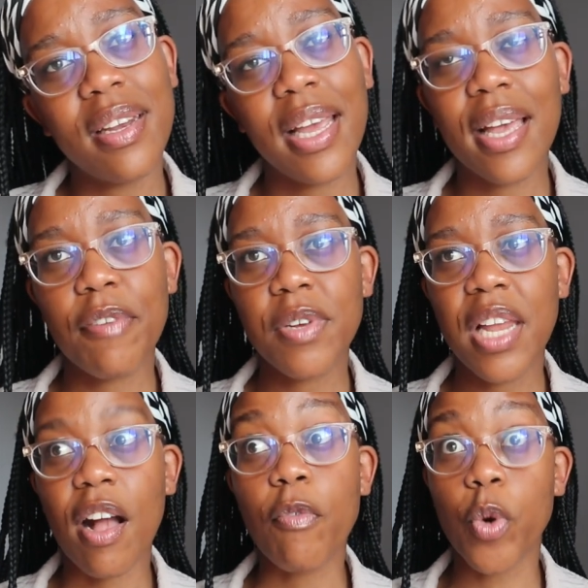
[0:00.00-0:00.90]
Like, I feel
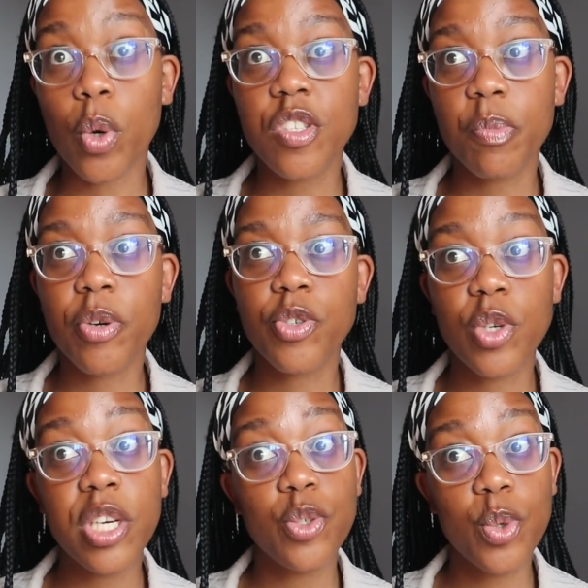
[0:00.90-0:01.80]
like I've grown
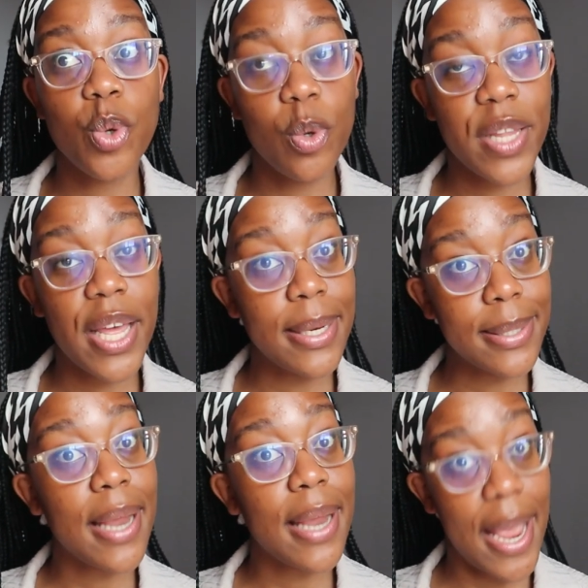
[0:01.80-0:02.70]
spiritually to know
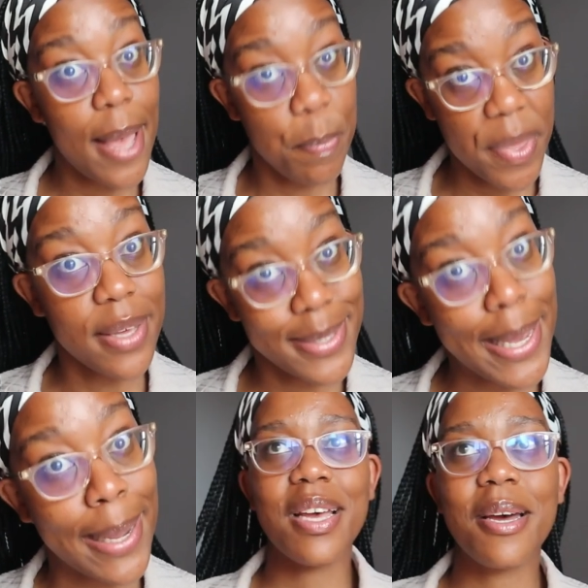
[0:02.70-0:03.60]
that I am being
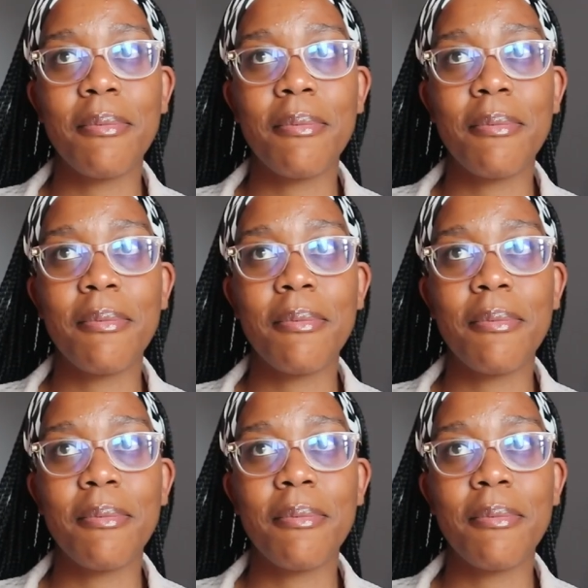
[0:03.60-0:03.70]
attacked.